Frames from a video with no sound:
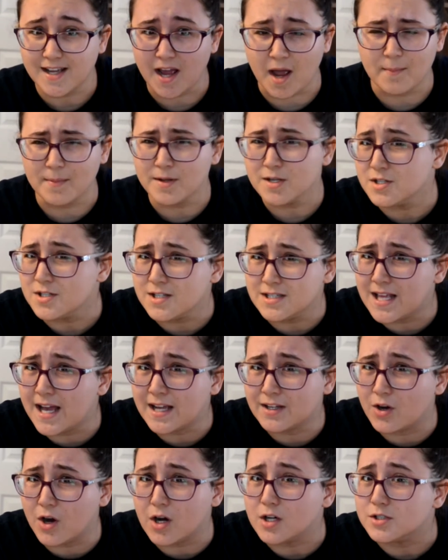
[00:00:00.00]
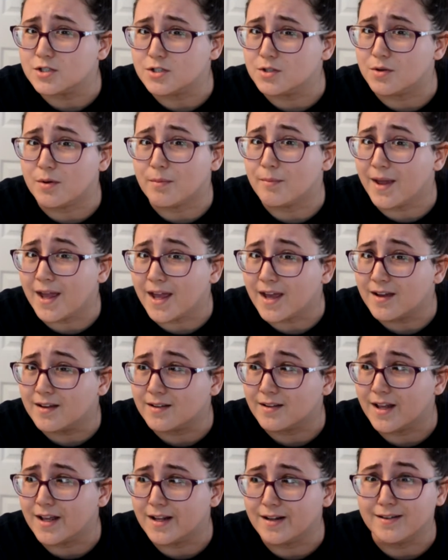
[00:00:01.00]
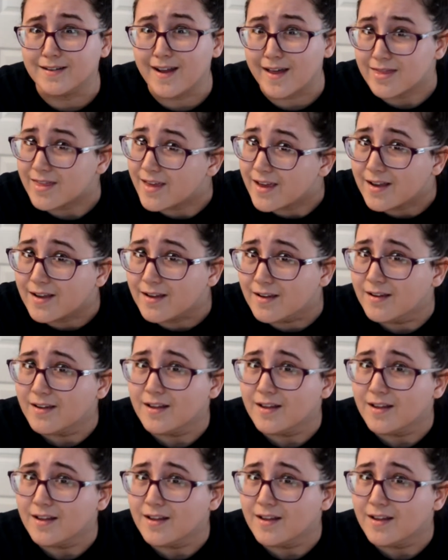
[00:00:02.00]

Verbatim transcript: How much did that cost you to make? Like nothing.